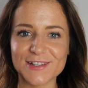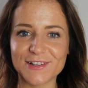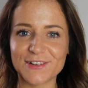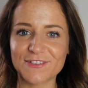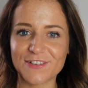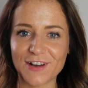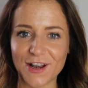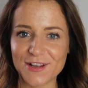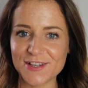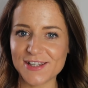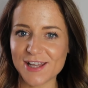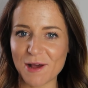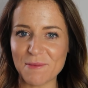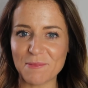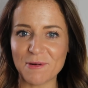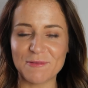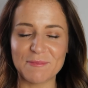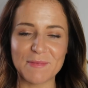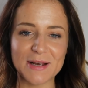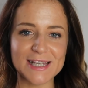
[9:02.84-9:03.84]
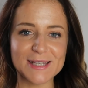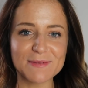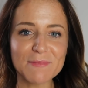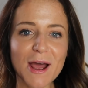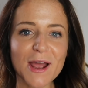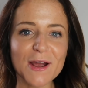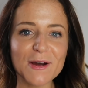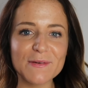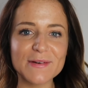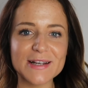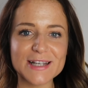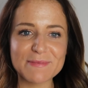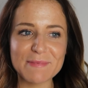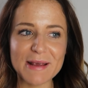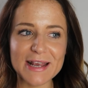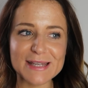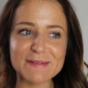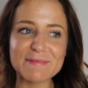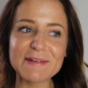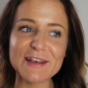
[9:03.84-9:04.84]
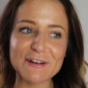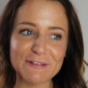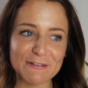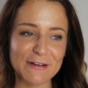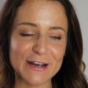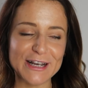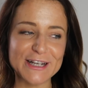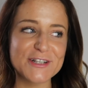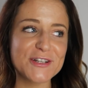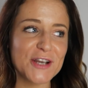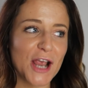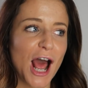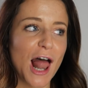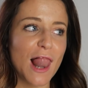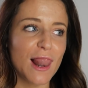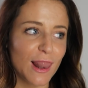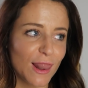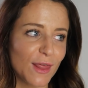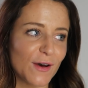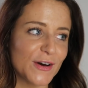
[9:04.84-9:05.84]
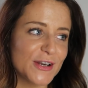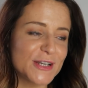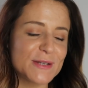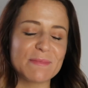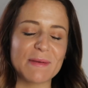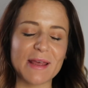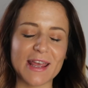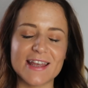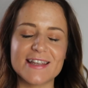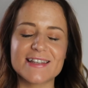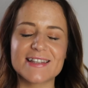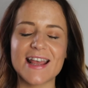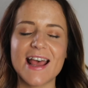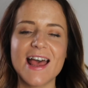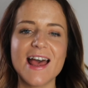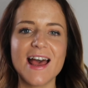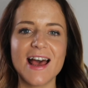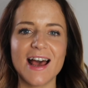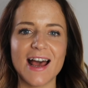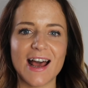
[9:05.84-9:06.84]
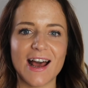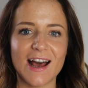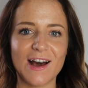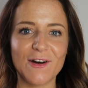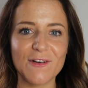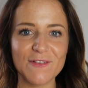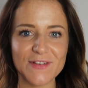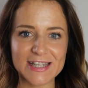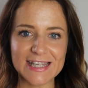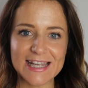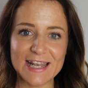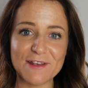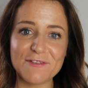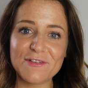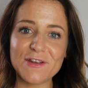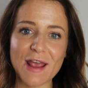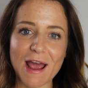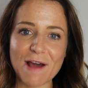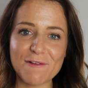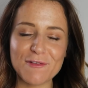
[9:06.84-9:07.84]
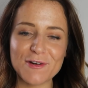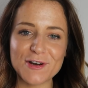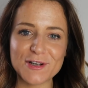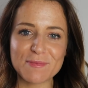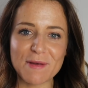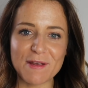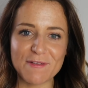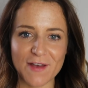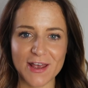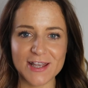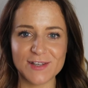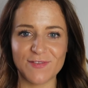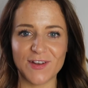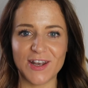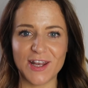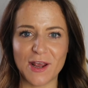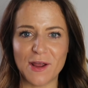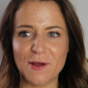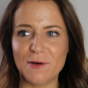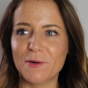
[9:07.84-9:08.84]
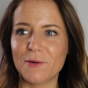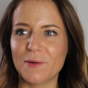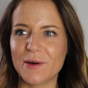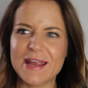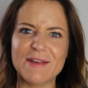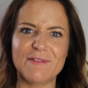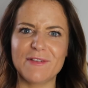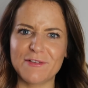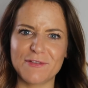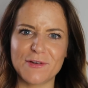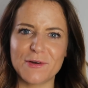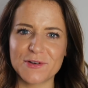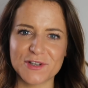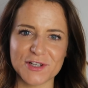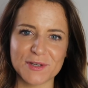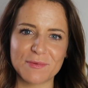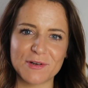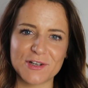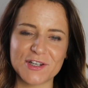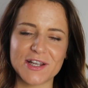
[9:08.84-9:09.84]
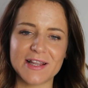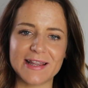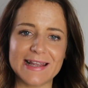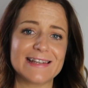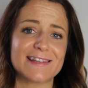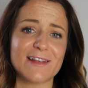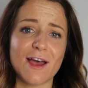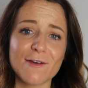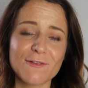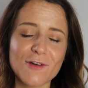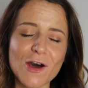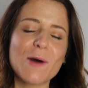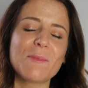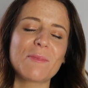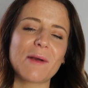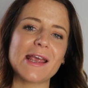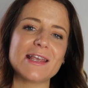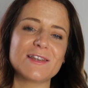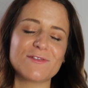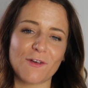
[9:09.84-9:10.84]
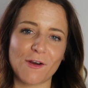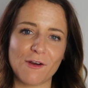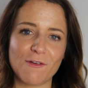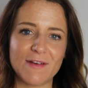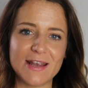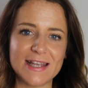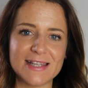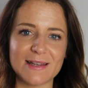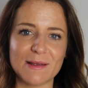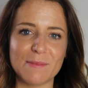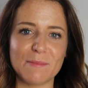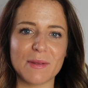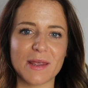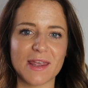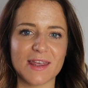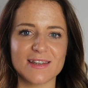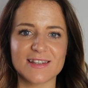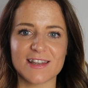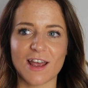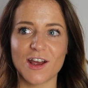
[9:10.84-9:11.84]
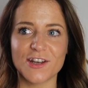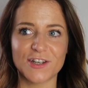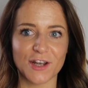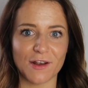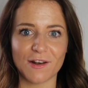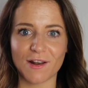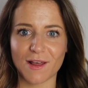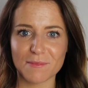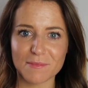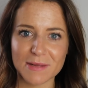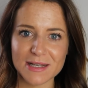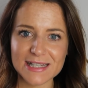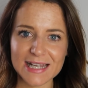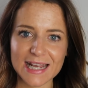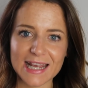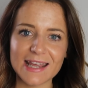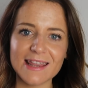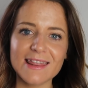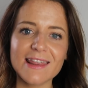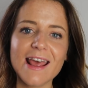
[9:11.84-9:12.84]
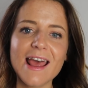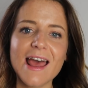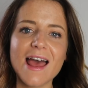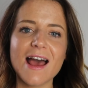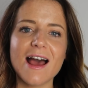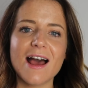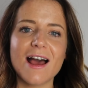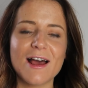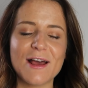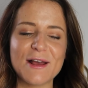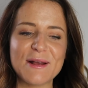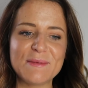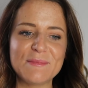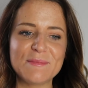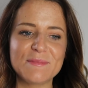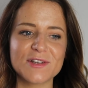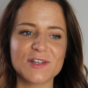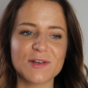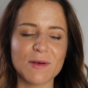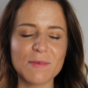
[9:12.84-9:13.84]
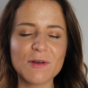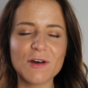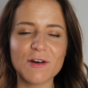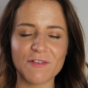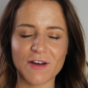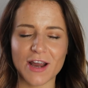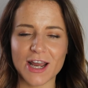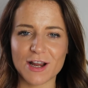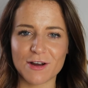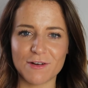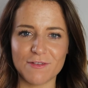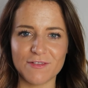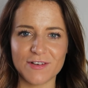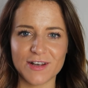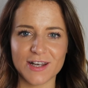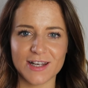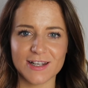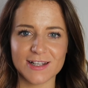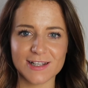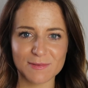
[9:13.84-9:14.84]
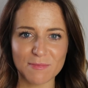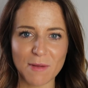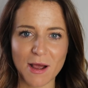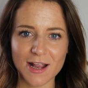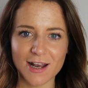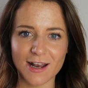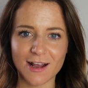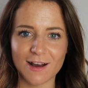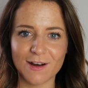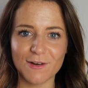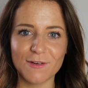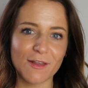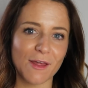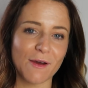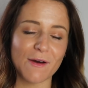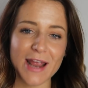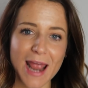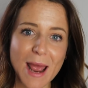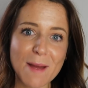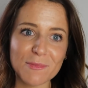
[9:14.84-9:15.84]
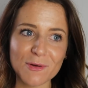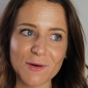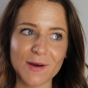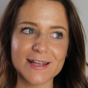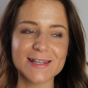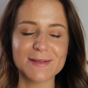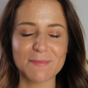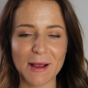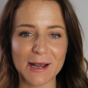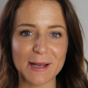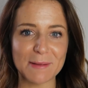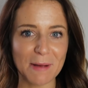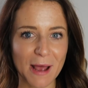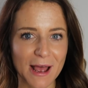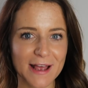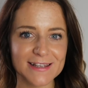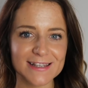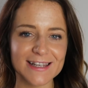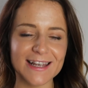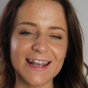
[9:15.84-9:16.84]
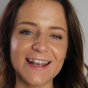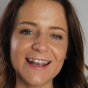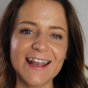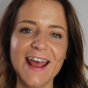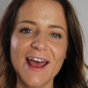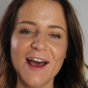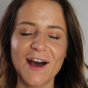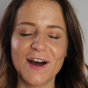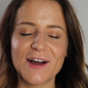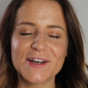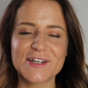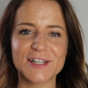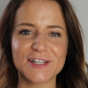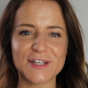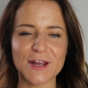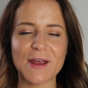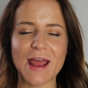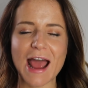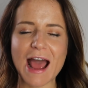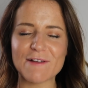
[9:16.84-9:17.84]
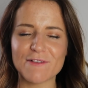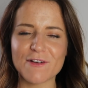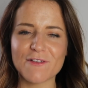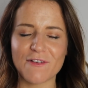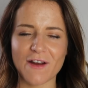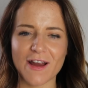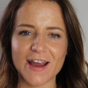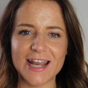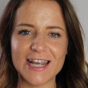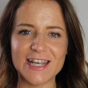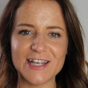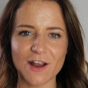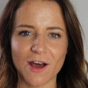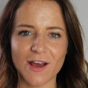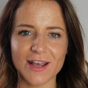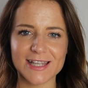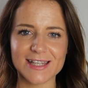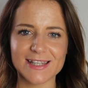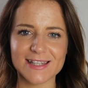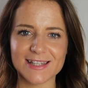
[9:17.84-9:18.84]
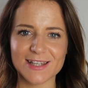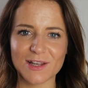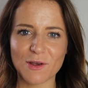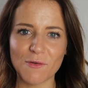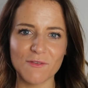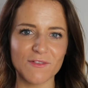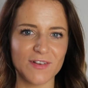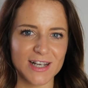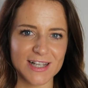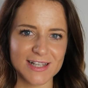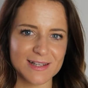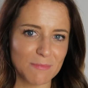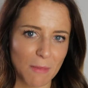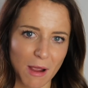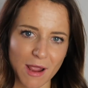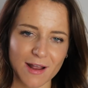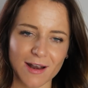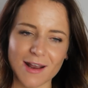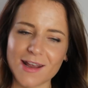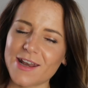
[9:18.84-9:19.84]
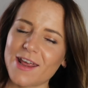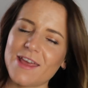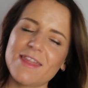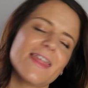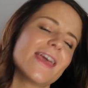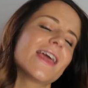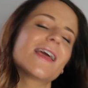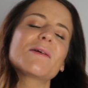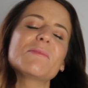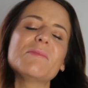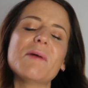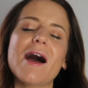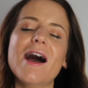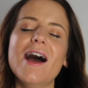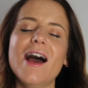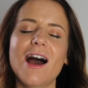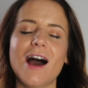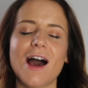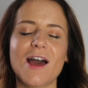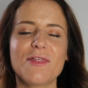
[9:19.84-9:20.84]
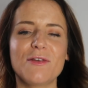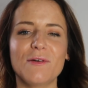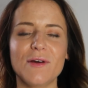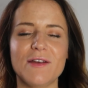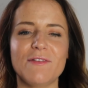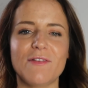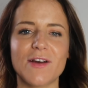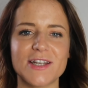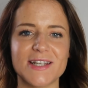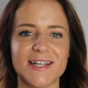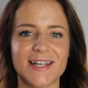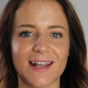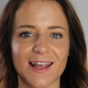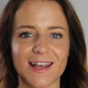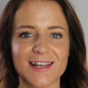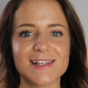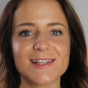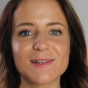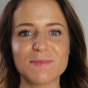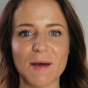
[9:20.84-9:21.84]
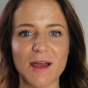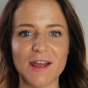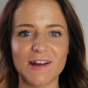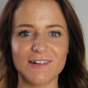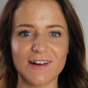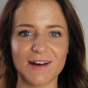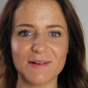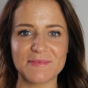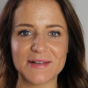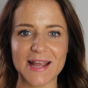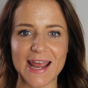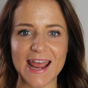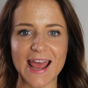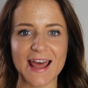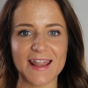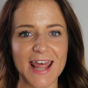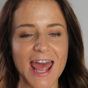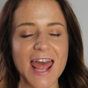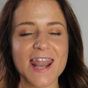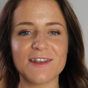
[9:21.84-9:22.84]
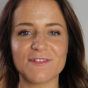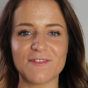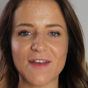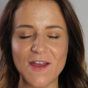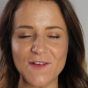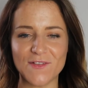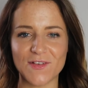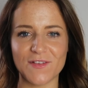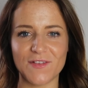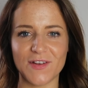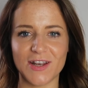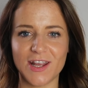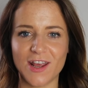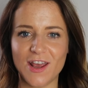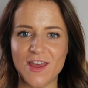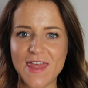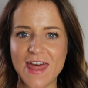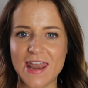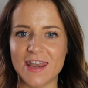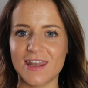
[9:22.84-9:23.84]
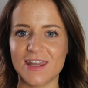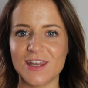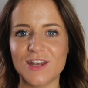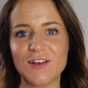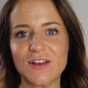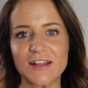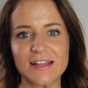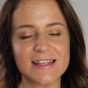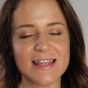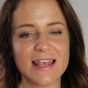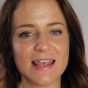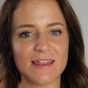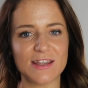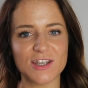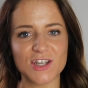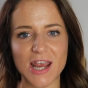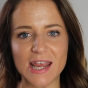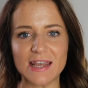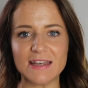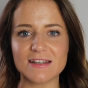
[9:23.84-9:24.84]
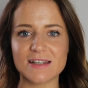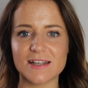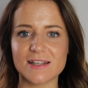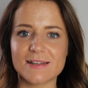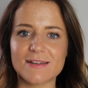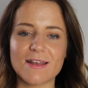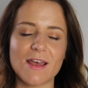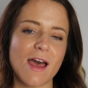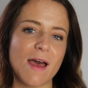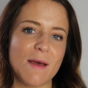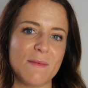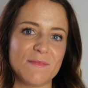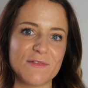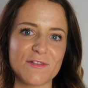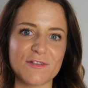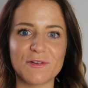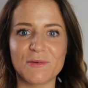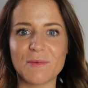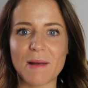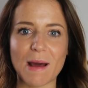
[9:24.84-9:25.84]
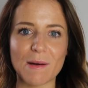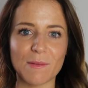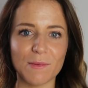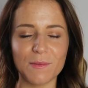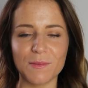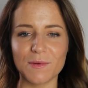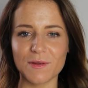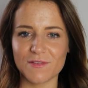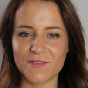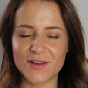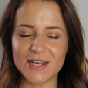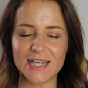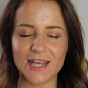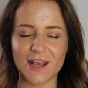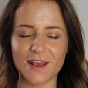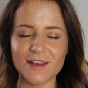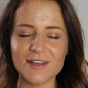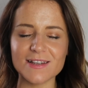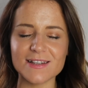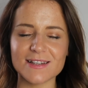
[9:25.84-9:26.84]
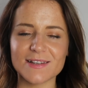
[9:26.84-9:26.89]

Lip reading: sort of close-up of my smile, which makes me cringe a lot because obviously if you have watched my first video, or even if you're just watching this, I've got a brace for a reason because I don't like my teeth. So I'm not a very confident smiler, although I am quite a smiley person. I just don't have a very nice, confident smile, I don't think. But I thought if I did like a smile update at the end of every video, then you could see the changes throughout all the videos.